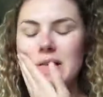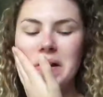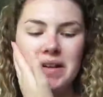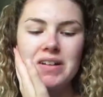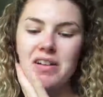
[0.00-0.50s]

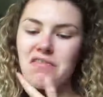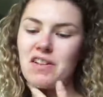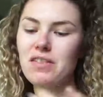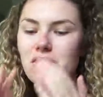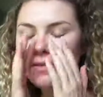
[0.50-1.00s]
I don't know, I've
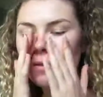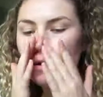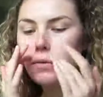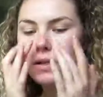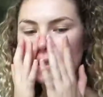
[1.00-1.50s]
never used one
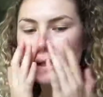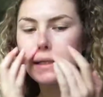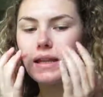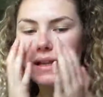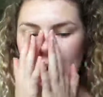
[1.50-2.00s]
where it's like I
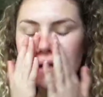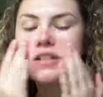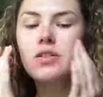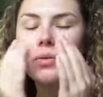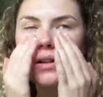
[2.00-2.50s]
think it
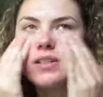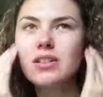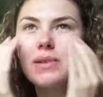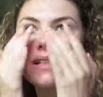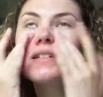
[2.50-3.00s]
actually works or
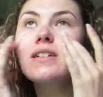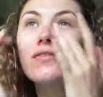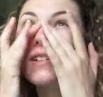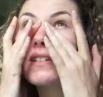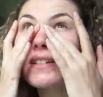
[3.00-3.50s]
makes a difference.